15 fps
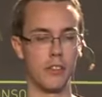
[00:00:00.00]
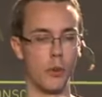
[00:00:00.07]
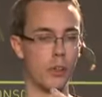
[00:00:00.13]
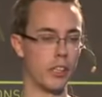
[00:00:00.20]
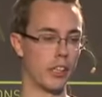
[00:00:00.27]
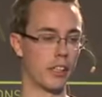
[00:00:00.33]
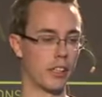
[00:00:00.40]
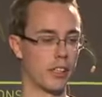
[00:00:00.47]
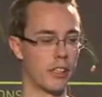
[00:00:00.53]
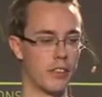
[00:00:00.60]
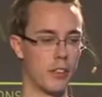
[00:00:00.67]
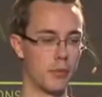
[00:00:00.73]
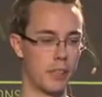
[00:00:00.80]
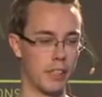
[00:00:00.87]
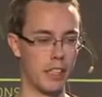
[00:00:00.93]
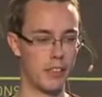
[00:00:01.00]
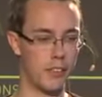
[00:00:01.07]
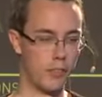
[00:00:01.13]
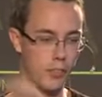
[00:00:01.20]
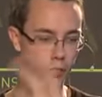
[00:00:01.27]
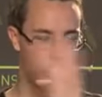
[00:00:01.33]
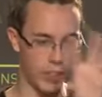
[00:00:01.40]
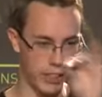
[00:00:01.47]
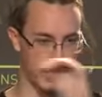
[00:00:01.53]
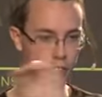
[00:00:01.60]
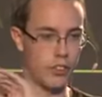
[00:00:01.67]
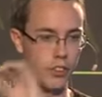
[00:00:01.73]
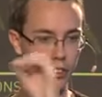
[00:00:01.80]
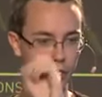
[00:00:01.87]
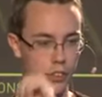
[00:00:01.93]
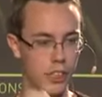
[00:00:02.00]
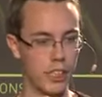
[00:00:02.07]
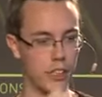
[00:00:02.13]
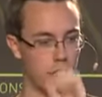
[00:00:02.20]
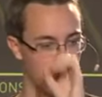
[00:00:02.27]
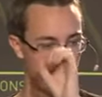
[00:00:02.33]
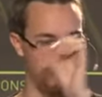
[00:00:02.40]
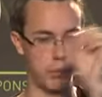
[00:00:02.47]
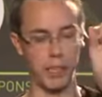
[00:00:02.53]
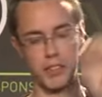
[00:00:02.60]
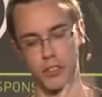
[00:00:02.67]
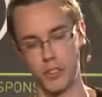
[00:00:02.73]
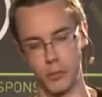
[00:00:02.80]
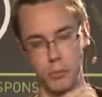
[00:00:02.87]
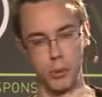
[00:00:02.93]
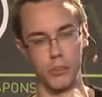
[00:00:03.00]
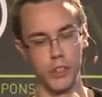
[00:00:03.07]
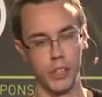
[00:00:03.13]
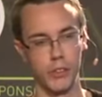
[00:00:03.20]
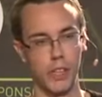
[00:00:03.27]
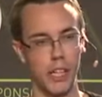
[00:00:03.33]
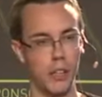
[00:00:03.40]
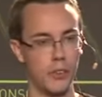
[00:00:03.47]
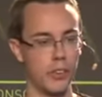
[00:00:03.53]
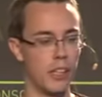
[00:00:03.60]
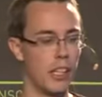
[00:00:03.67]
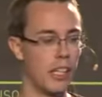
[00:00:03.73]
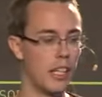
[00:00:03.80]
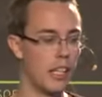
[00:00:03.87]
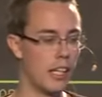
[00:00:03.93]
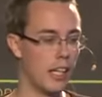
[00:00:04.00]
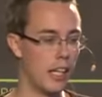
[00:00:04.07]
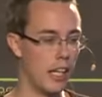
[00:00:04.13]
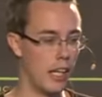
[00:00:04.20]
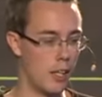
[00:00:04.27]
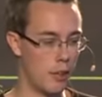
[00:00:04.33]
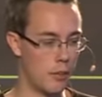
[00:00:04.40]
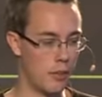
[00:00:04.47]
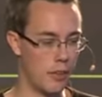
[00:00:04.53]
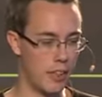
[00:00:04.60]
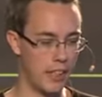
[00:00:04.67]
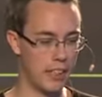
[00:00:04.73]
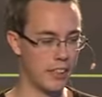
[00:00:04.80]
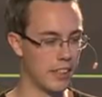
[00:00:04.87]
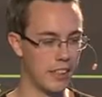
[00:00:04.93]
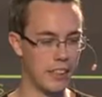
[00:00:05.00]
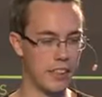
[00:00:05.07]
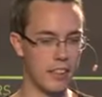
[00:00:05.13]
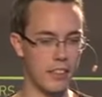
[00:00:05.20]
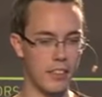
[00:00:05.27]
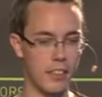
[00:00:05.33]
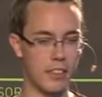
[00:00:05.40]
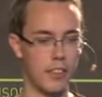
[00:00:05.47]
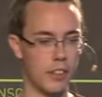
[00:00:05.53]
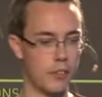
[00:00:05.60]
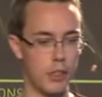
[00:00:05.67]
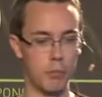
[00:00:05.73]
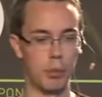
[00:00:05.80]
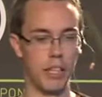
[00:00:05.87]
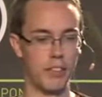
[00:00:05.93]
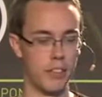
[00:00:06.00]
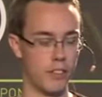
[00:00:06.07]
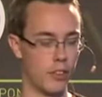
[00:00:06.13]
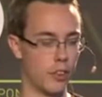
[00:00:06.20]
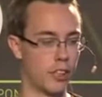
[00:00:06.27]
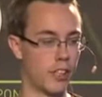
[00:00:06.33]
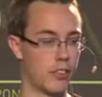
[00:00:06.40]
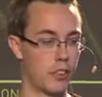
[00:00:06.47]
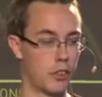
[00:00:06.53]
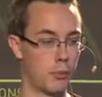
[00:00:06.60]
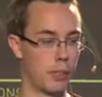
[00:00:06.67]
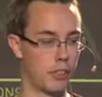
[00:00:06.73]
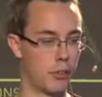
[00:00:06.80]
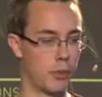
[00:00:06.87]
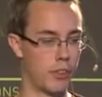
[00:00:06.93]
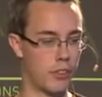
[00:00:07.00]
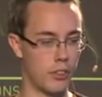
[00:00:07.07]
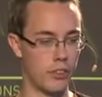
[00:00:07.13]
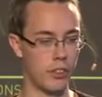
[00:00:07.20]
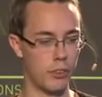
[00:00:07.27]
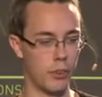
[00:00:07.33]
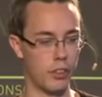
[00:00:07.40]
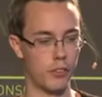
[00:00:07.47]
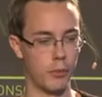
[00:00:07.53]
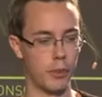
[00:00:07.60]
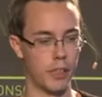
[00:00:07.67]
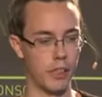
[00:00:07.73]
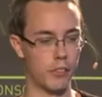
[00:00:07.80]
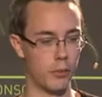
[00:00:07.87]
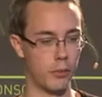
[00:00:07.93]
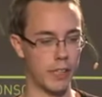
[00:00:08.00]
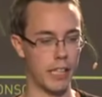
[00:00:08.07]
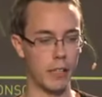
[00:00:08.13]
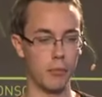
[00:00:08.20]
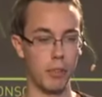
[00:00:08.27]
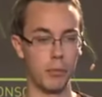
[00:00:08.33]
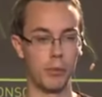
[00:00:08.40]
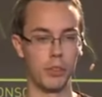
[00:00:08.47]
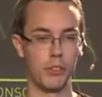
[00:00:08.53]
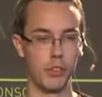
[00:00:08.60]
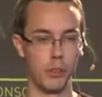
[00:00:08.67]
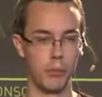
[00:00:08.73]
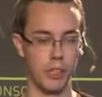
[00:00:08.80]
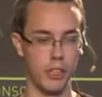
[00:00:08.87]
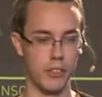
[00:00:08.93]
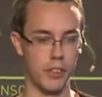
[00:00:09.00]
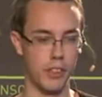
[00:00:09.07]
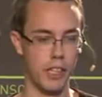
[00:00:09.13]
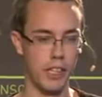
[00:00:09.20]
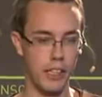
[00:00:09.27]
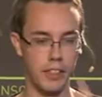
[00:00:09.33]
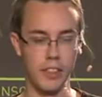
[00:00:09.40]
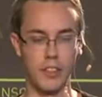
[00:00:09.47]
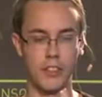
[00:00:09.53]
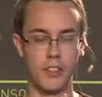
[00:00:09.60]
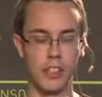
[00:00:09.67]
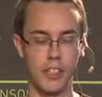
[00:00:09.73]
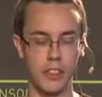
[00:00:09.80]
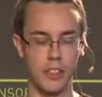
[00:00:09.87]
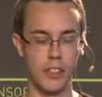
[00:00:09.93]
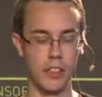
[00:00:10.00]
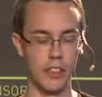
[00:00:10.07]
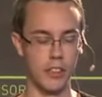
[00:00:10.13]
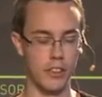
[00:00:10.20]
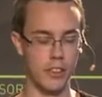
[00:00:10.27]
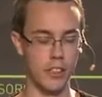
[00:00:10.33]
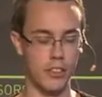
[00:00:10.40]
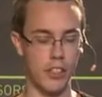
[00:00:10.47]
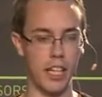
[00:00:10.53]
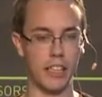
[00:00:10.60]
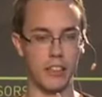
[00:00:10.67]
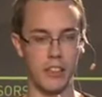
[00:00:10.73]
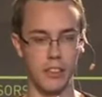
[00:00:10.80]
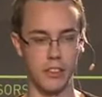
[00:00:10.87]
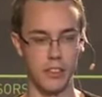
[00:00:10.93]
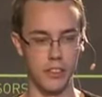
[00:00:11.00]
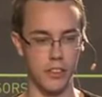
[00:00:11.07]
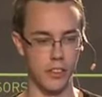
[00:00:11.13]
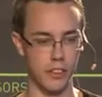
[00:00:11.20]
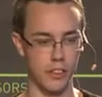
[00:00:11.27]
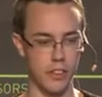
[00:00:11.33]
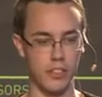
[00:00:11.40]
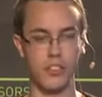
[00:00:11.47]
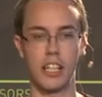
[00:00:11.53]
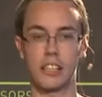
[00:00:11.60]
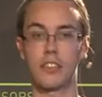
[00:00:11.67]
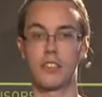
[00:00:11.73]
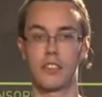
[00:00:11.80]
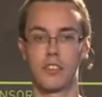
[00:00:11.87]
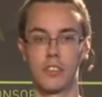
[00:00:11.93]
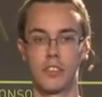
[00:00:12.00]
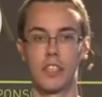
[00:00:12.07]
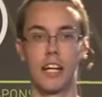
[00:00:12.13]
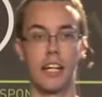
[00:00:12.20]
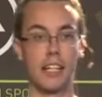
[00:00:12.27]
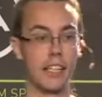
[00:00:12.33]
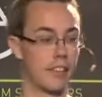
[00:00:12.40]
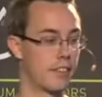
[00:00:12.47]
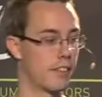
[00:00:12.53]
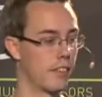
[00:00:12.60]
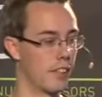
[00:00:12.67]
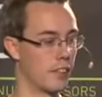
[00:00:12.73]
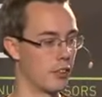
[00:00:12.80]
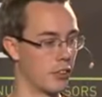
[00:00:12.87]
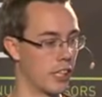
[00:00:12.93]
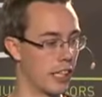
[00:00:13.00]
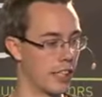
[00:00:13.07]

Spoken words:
annoying. It's something that flickers on the screen, you see pixels moving around, and it's not very pleasant to look at such a picture, but it's also annoying from a gameplay point of view because it distracts the eyes, your